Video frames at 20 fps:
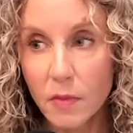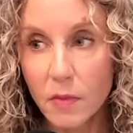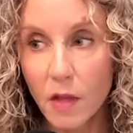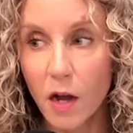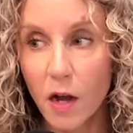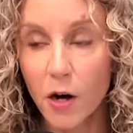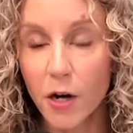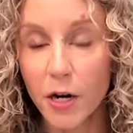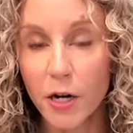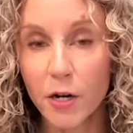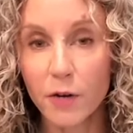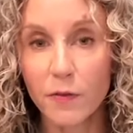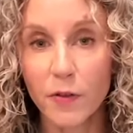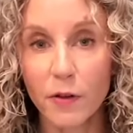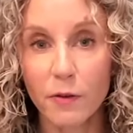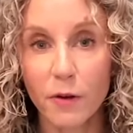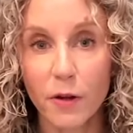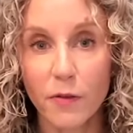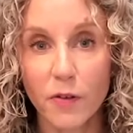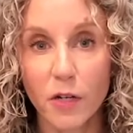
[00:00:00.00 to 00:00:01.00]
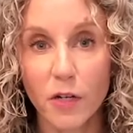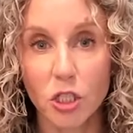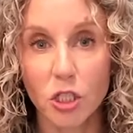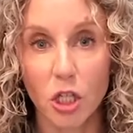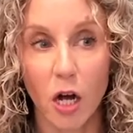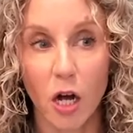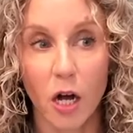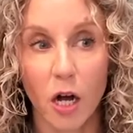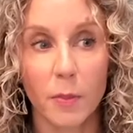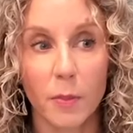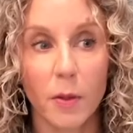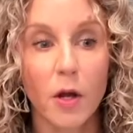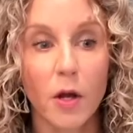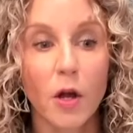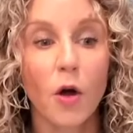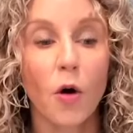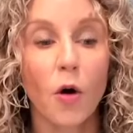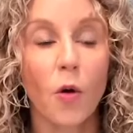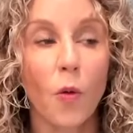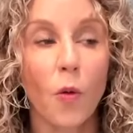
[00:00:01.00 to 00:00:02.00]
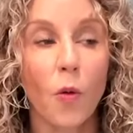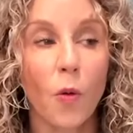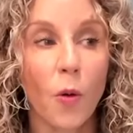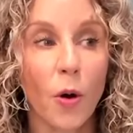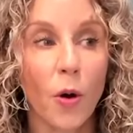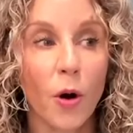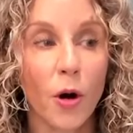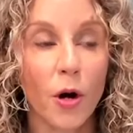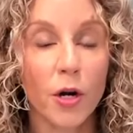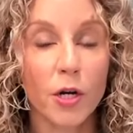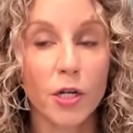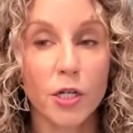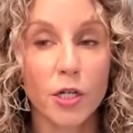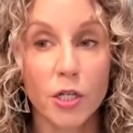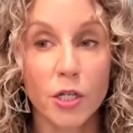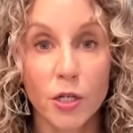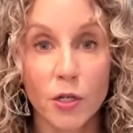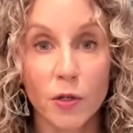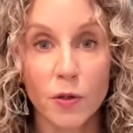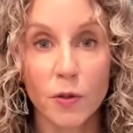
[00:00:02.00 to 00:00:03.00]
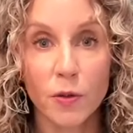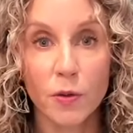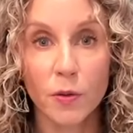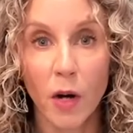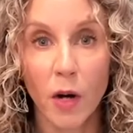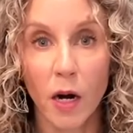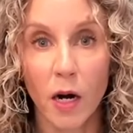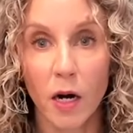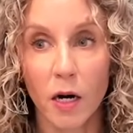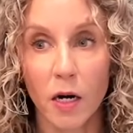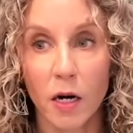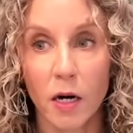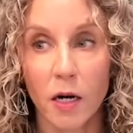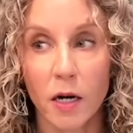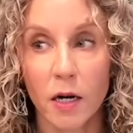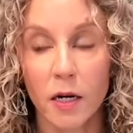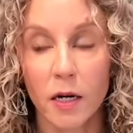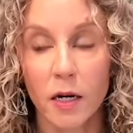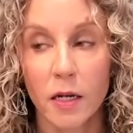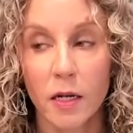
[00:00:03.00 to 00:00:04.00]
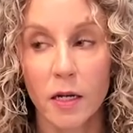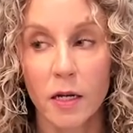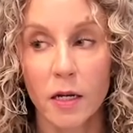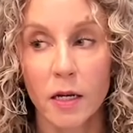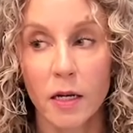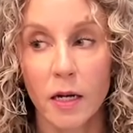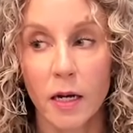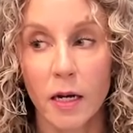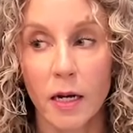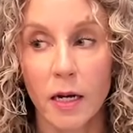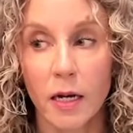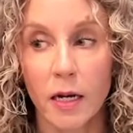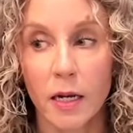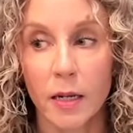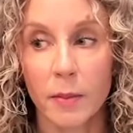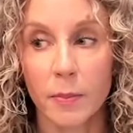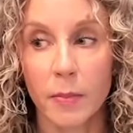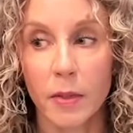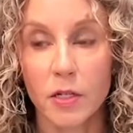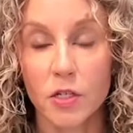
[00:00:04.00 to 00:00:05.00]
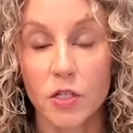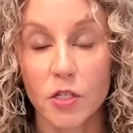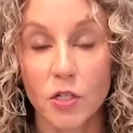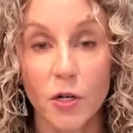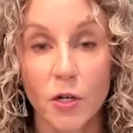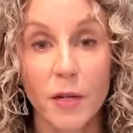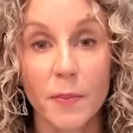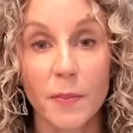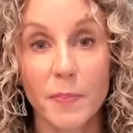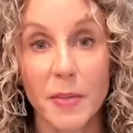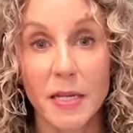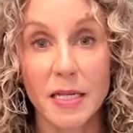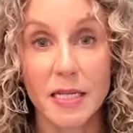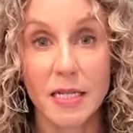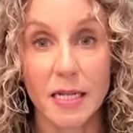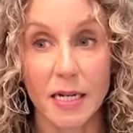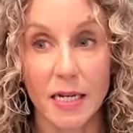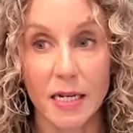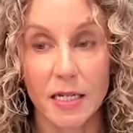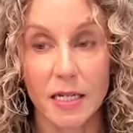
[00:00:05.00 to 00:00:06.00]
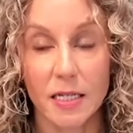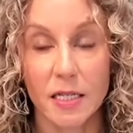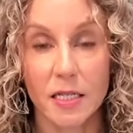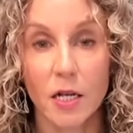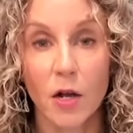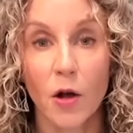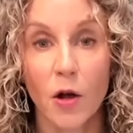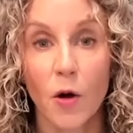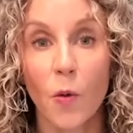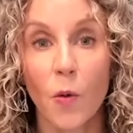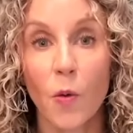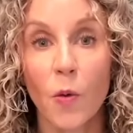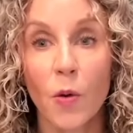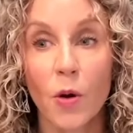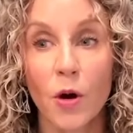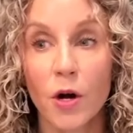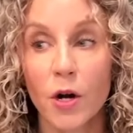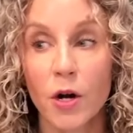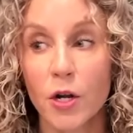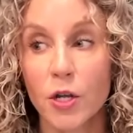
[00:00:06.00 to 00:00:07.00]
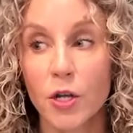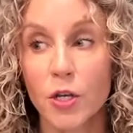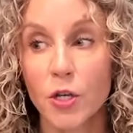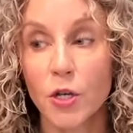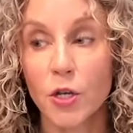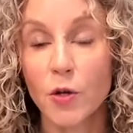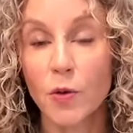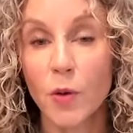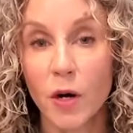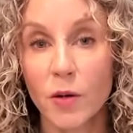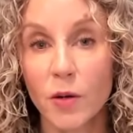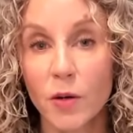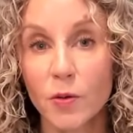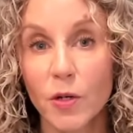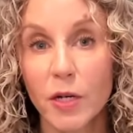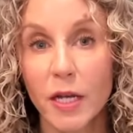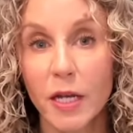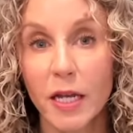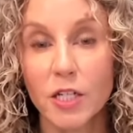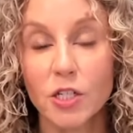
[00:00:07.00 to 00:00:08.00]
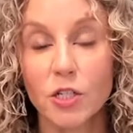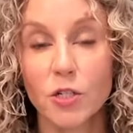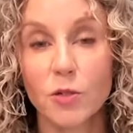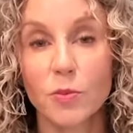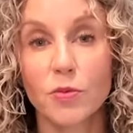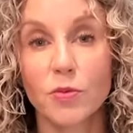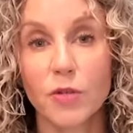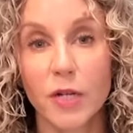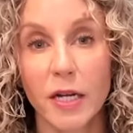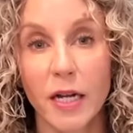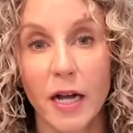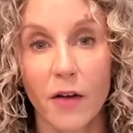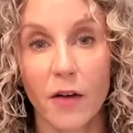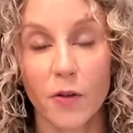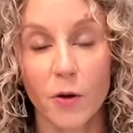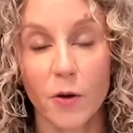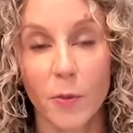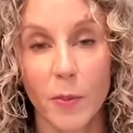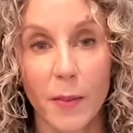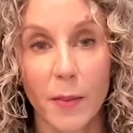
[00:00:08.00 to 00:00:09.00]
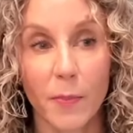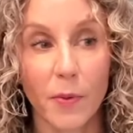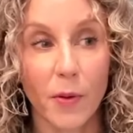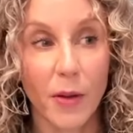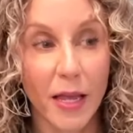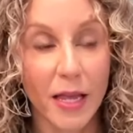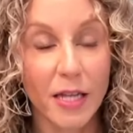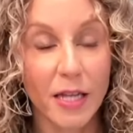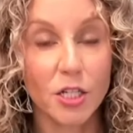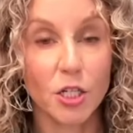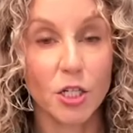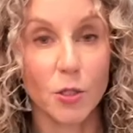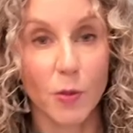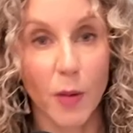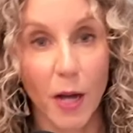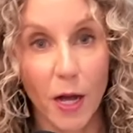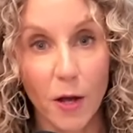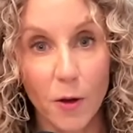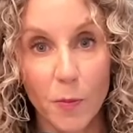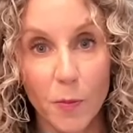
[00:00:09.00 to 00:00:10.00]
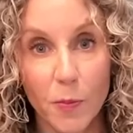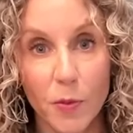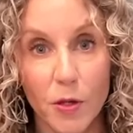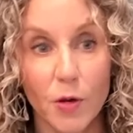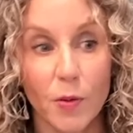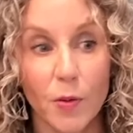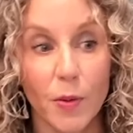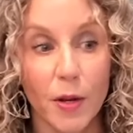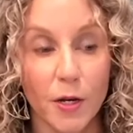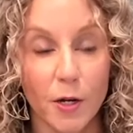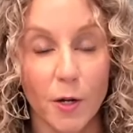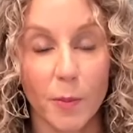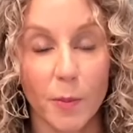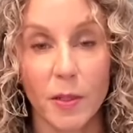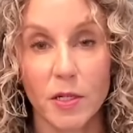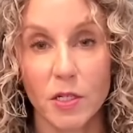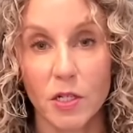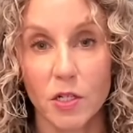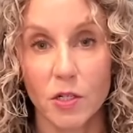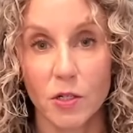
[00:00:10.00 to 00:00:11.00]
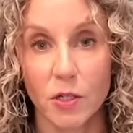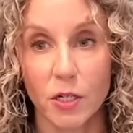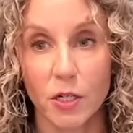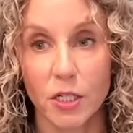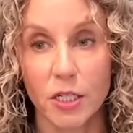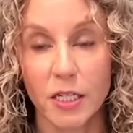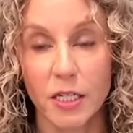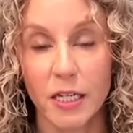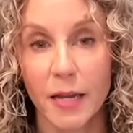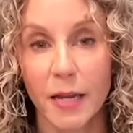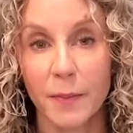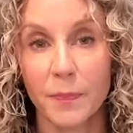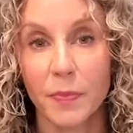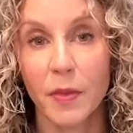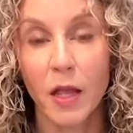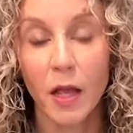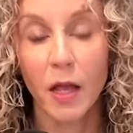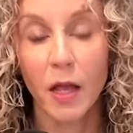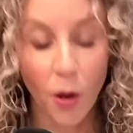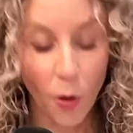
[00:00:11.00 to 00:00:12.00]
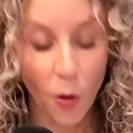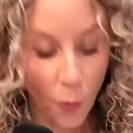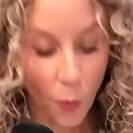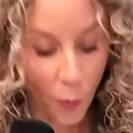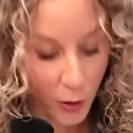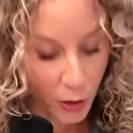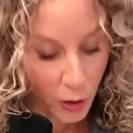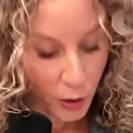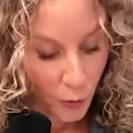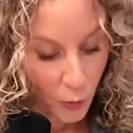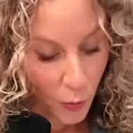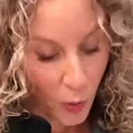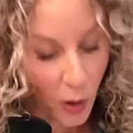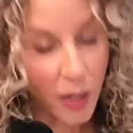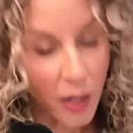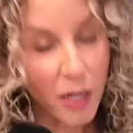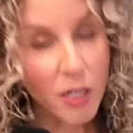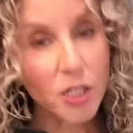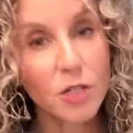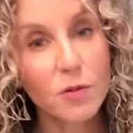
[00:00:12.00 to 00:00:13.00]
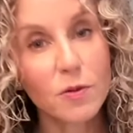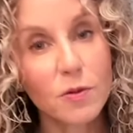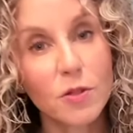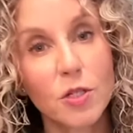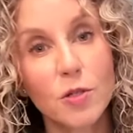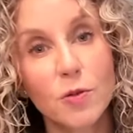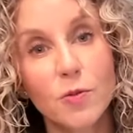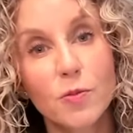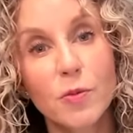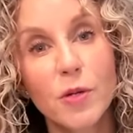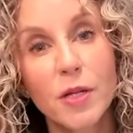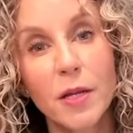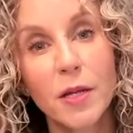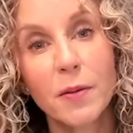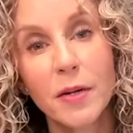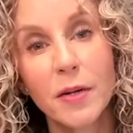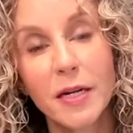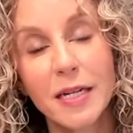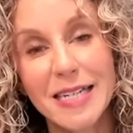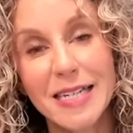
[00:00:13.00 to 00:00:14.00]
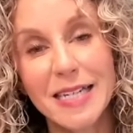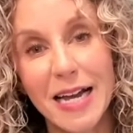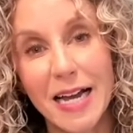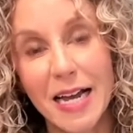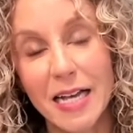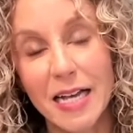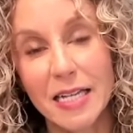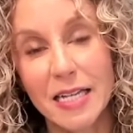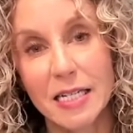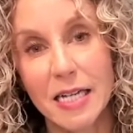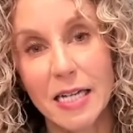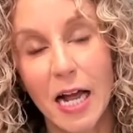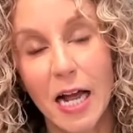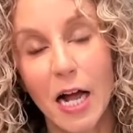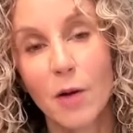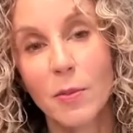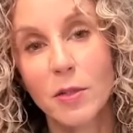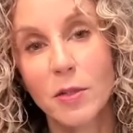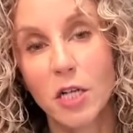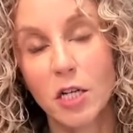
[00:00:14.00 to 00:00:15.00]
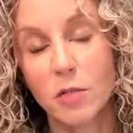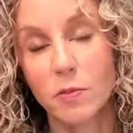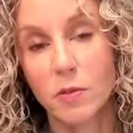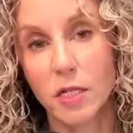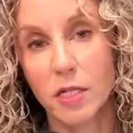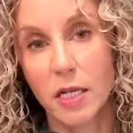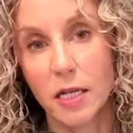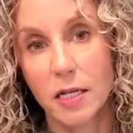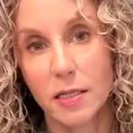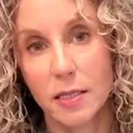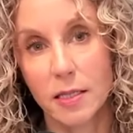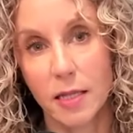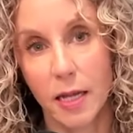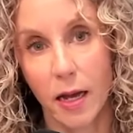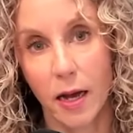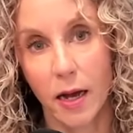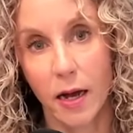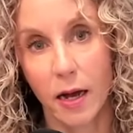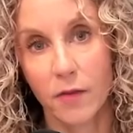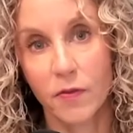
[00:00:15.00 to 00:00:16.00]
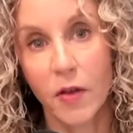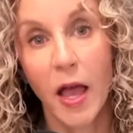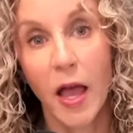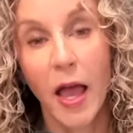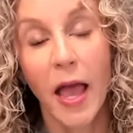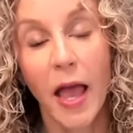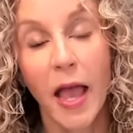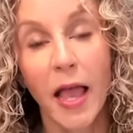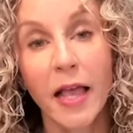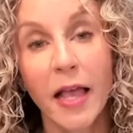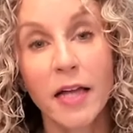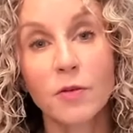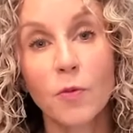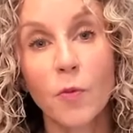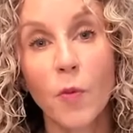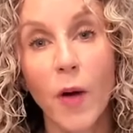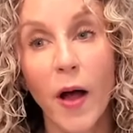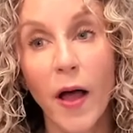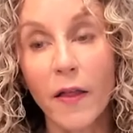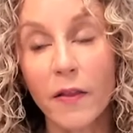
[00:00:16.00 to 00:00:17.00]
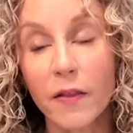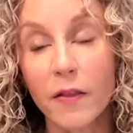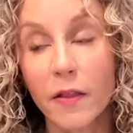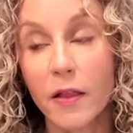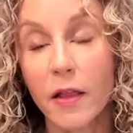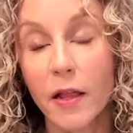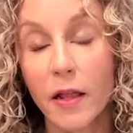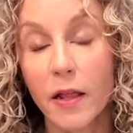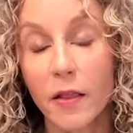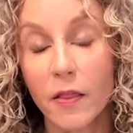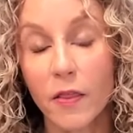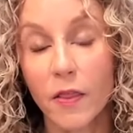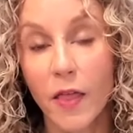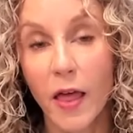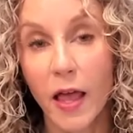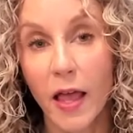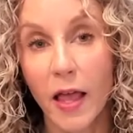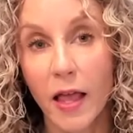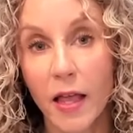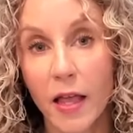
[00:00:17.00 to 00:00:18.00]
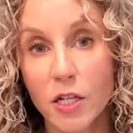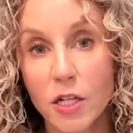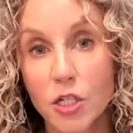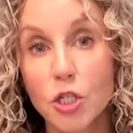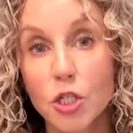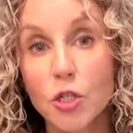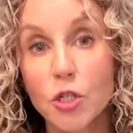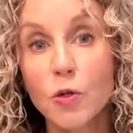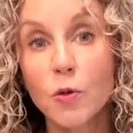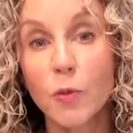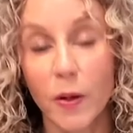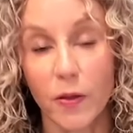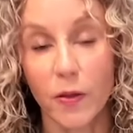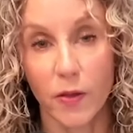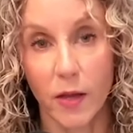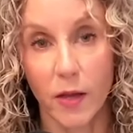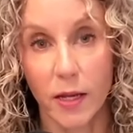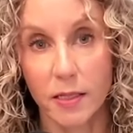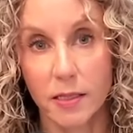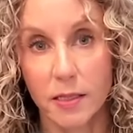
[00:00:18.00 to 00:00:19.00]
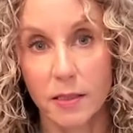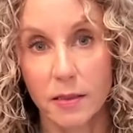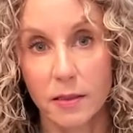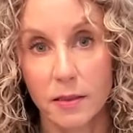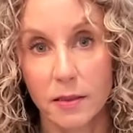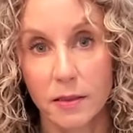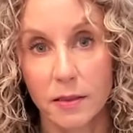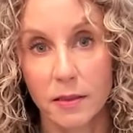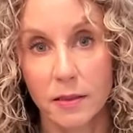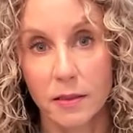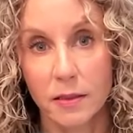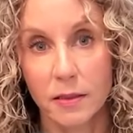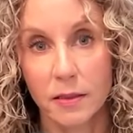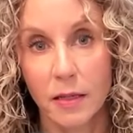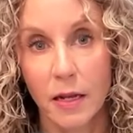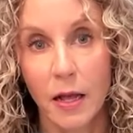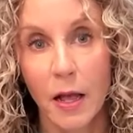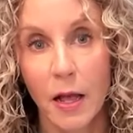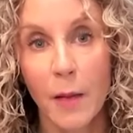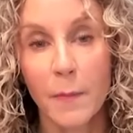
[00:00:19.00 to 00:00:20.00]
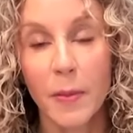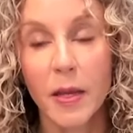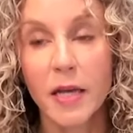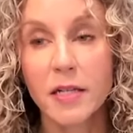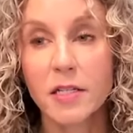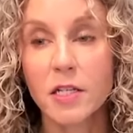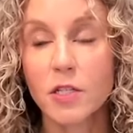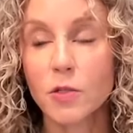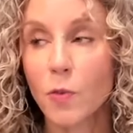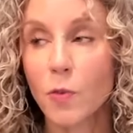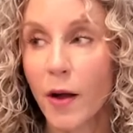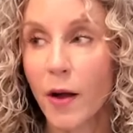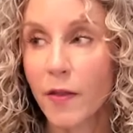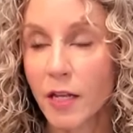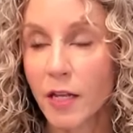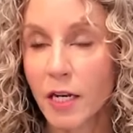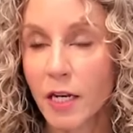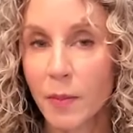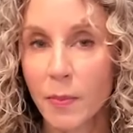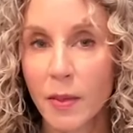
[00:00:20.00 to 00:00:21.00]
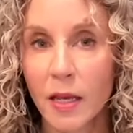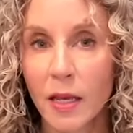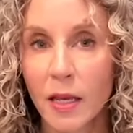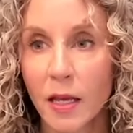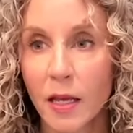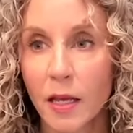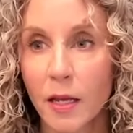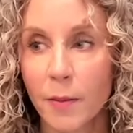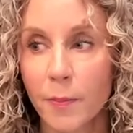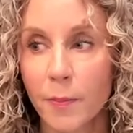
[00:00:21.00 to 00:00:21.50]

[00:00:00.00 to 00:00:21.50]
are interviewing for a job, or you are starting a business, or you are looking to bring other people in to help you in your business or your team, what you want to do is you really want to test how much expertise they have and what they do with it. Because it's one thing to be